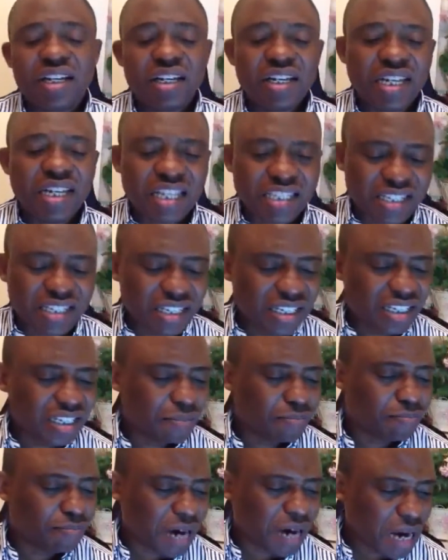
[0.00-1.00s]
Listen,
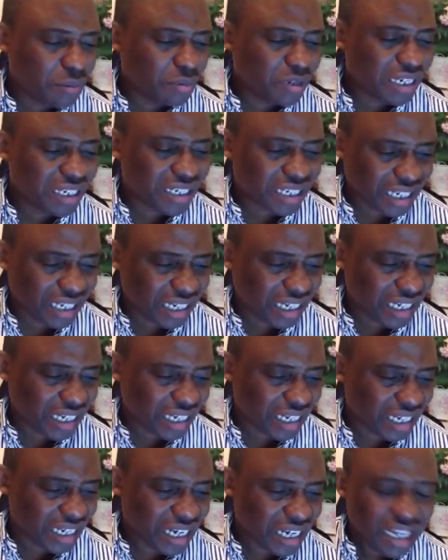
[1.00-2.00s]
the Bible is clear
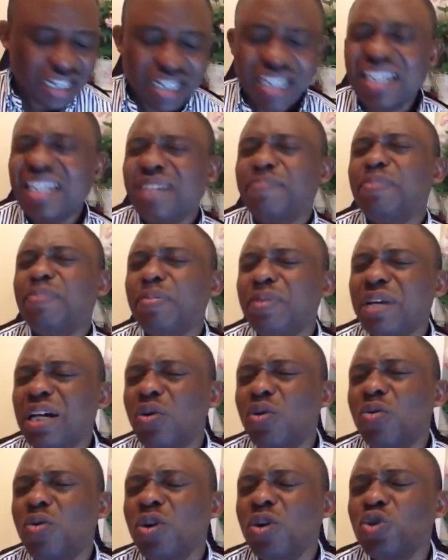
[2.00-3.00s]
that there are people that
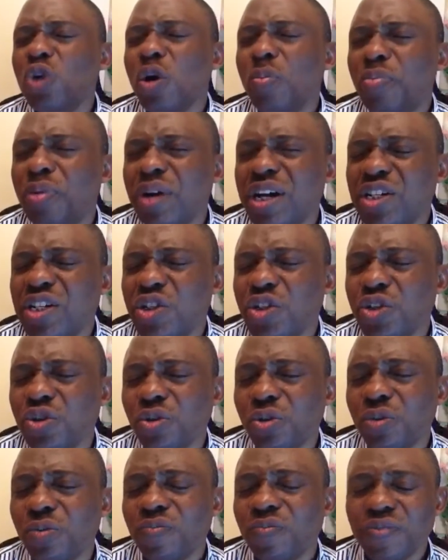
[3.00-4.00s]
will want to oppress you.